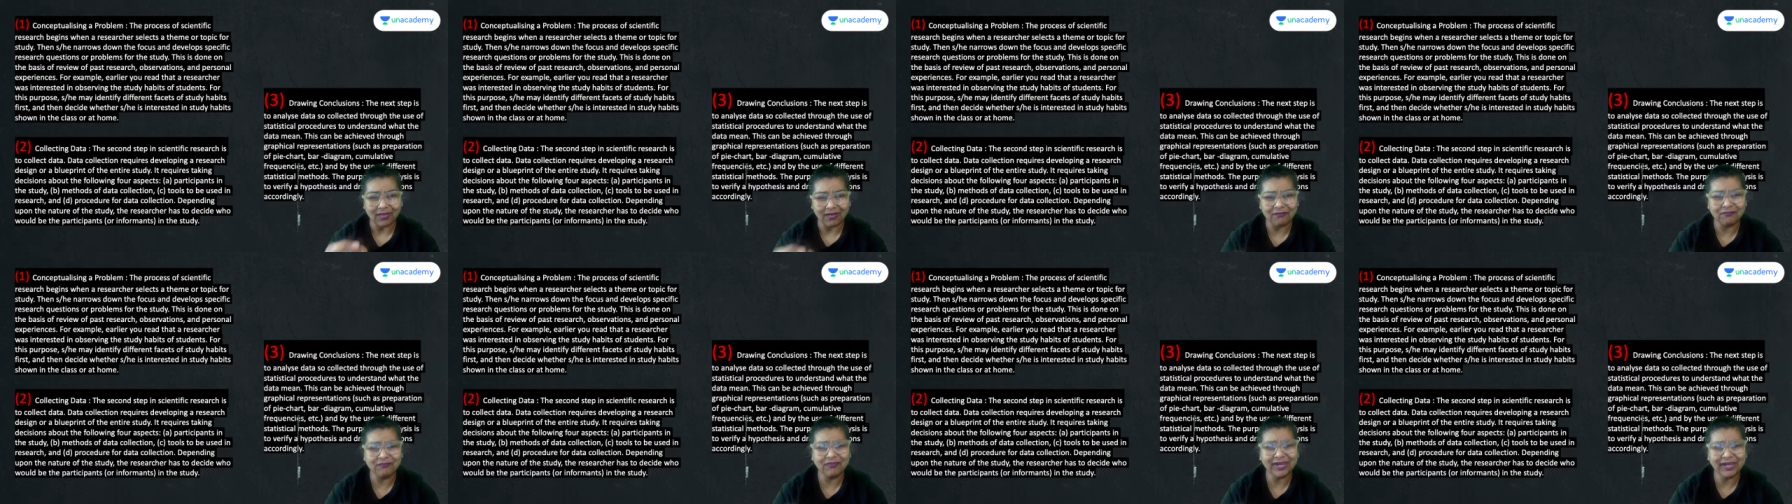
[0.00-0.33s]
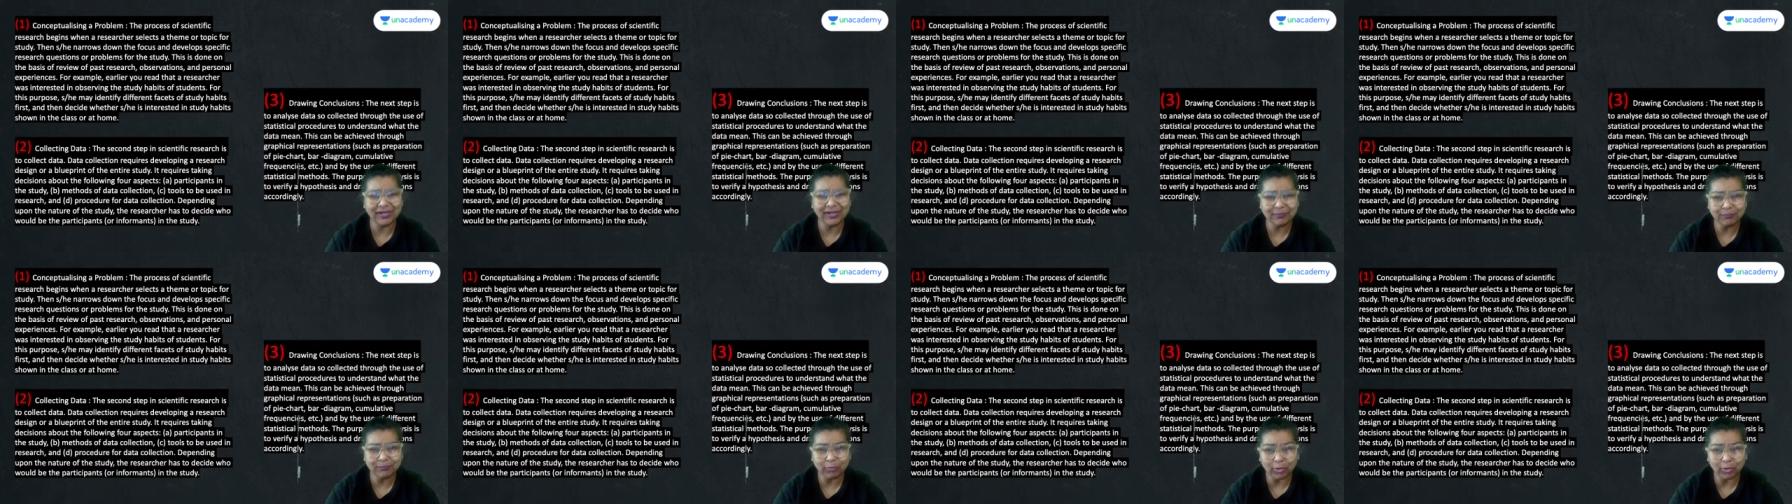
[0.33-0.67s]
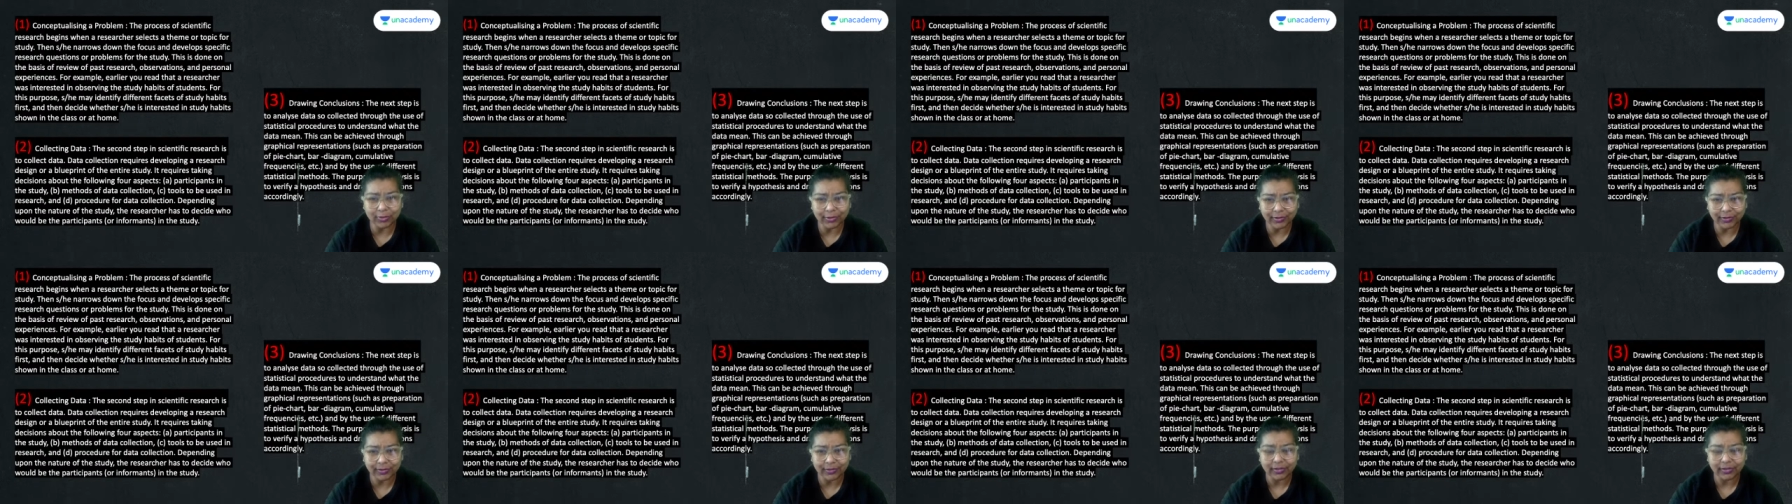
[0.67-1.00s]
Very
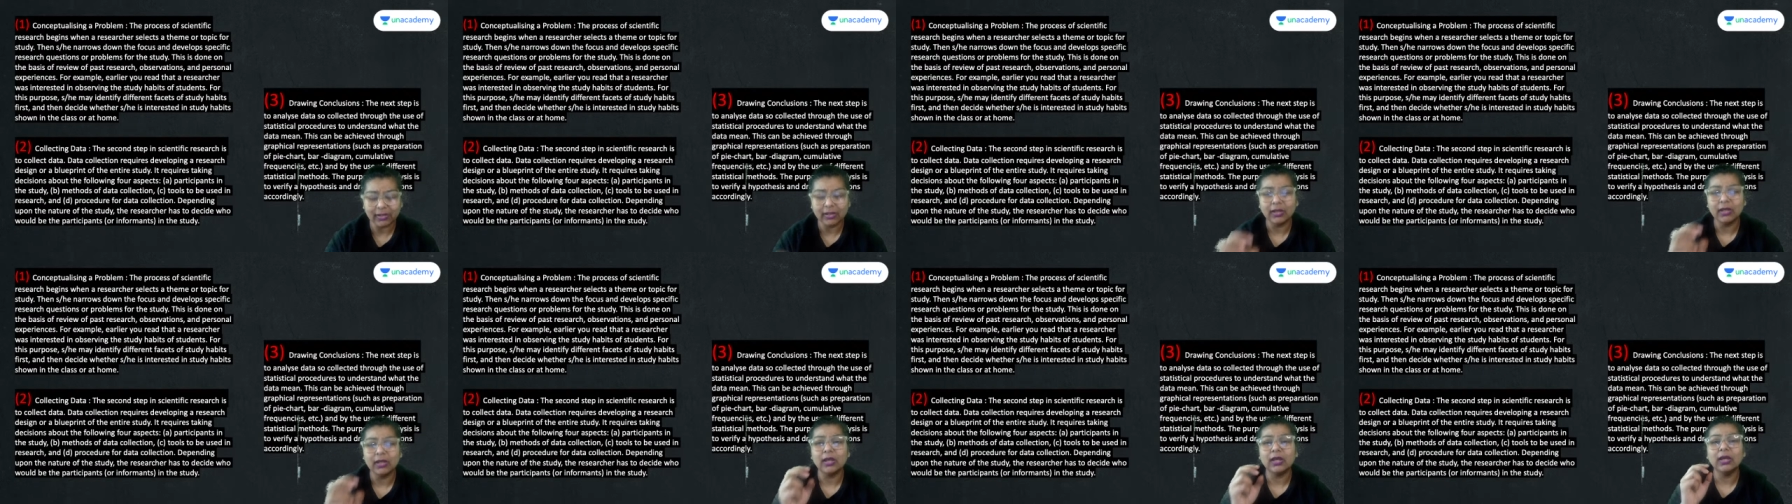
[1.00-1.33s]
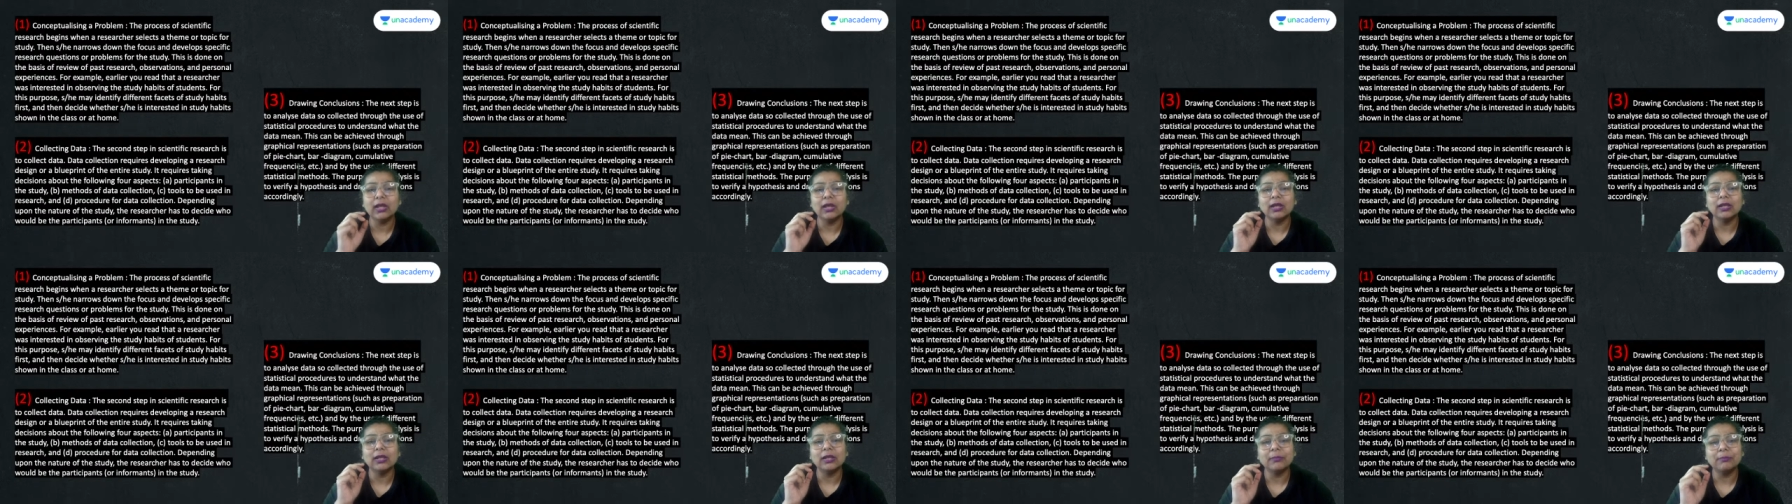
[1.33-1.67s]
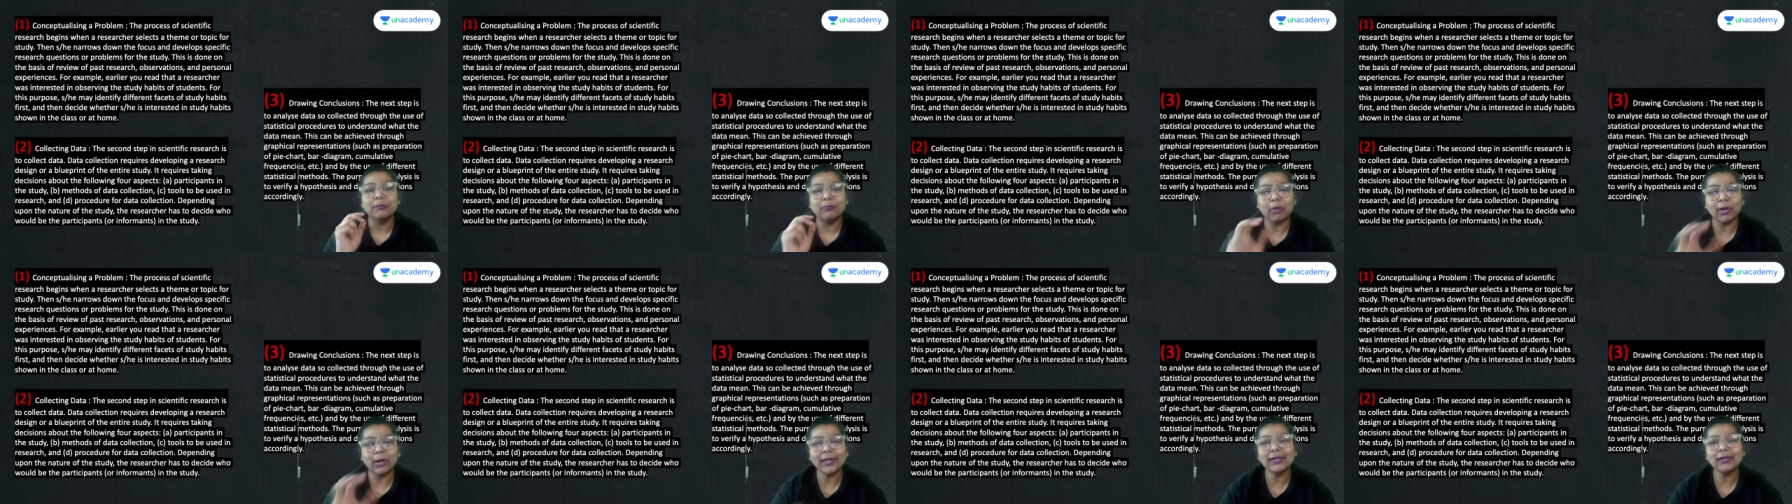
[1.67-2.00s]
important.
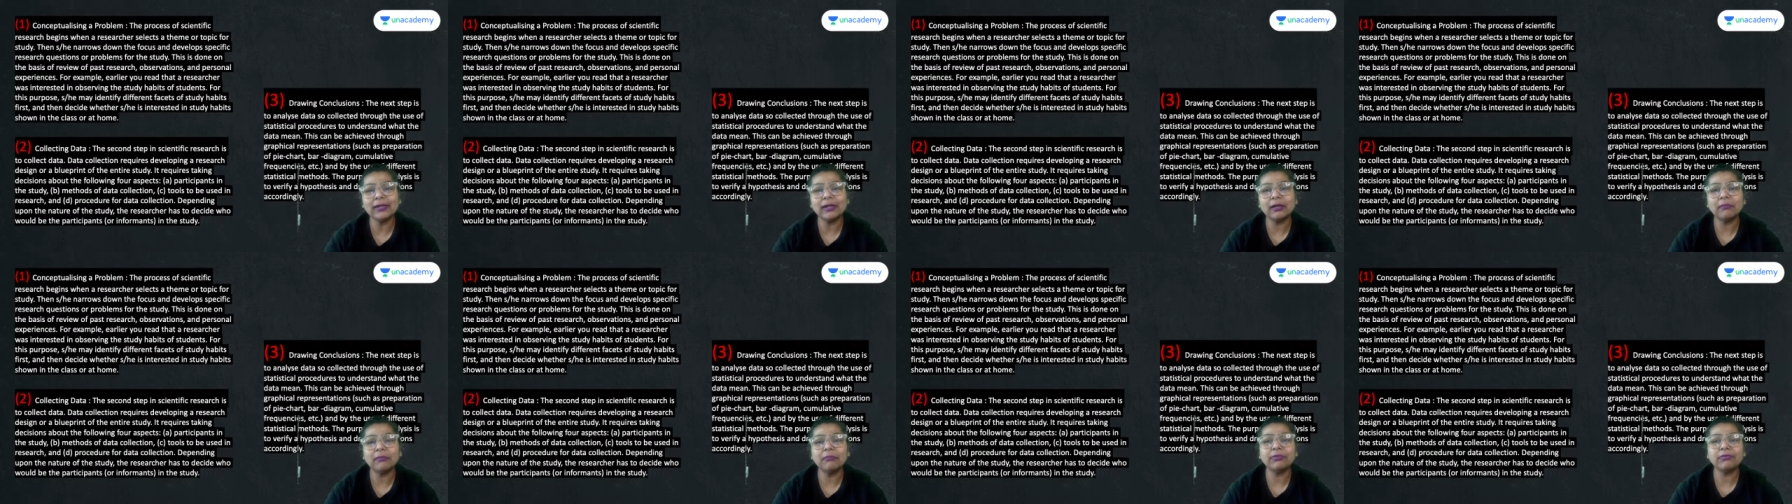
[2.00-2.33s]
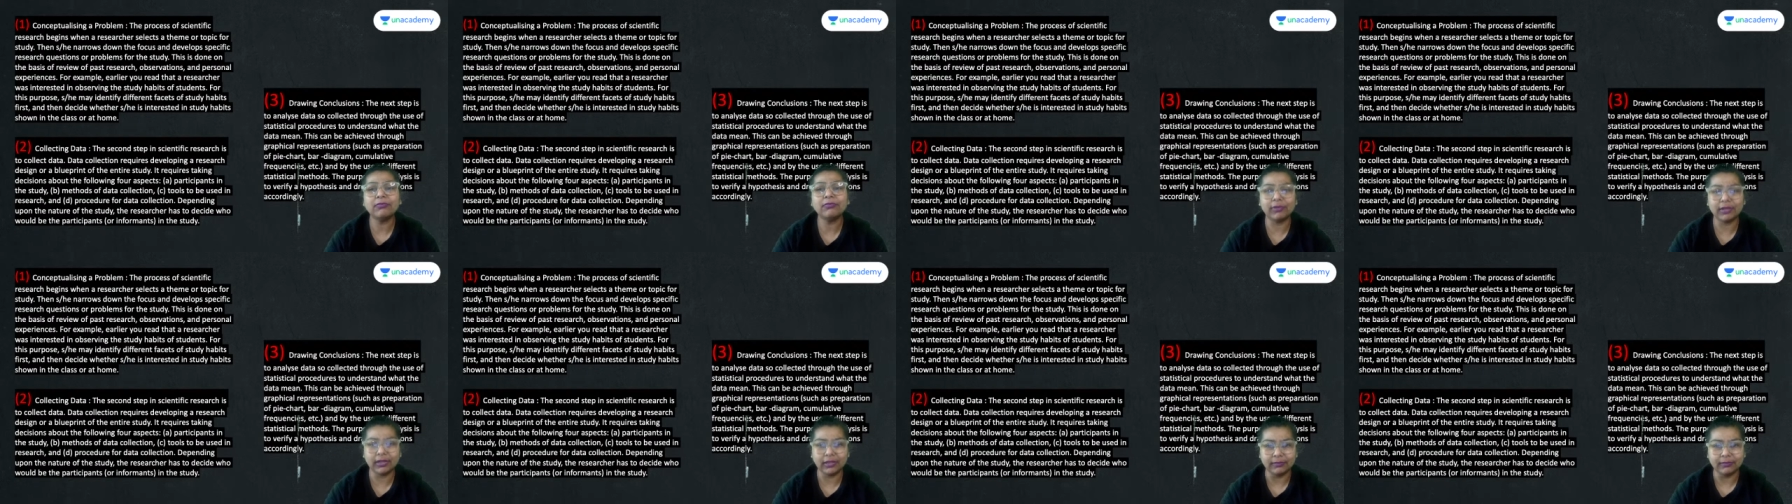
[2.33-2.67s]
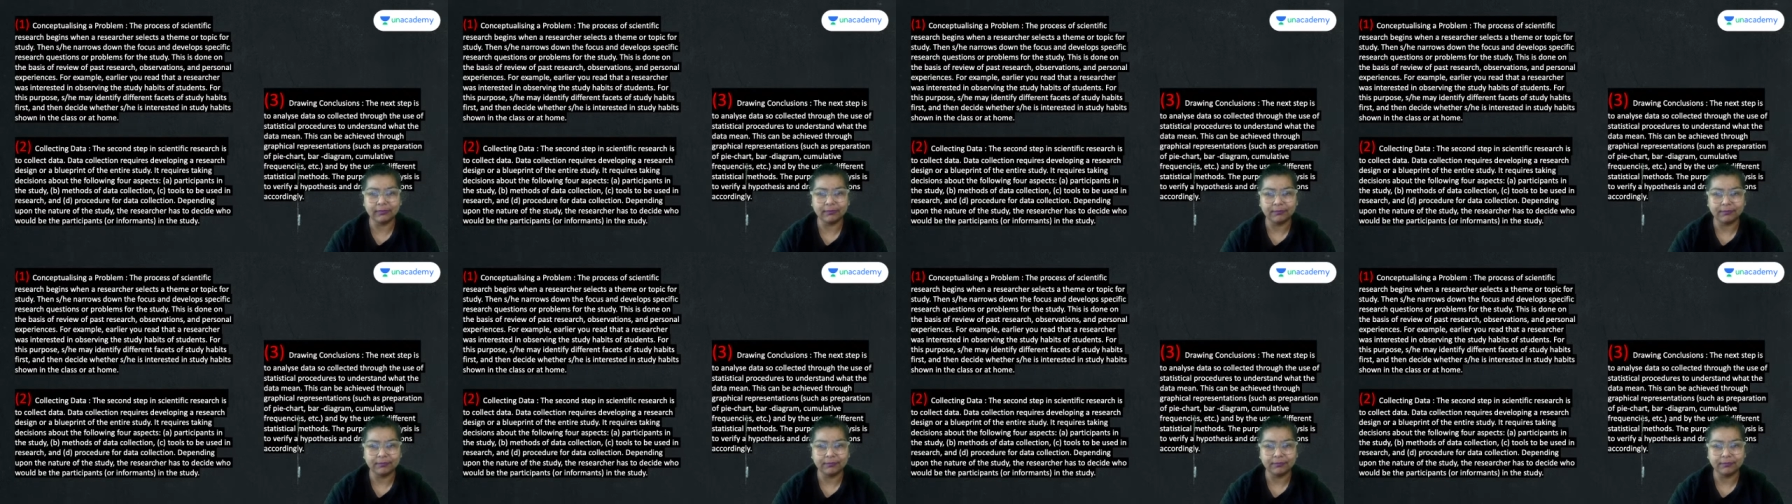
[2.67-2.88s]
Point number three,